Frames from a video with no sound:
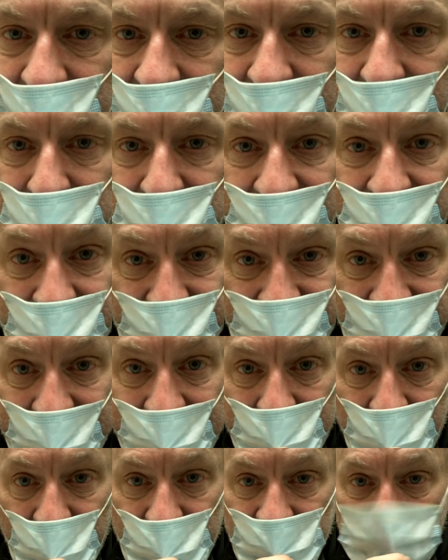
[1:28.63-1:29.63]
and make
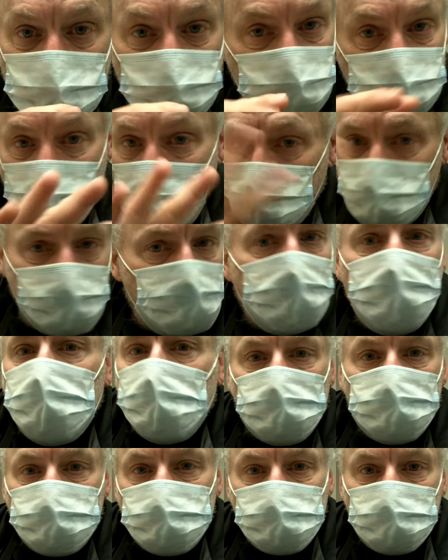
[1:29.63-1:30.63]
sandwiches, nothing
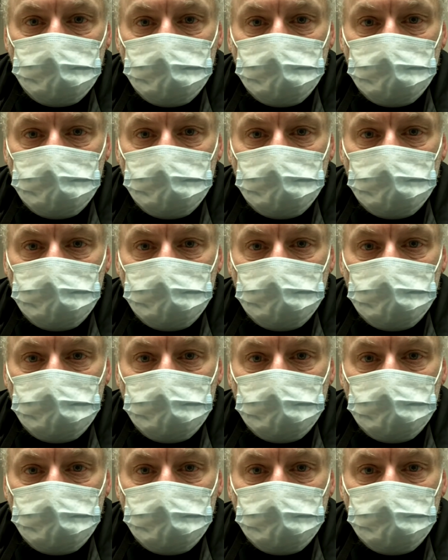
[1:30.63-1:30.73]
else.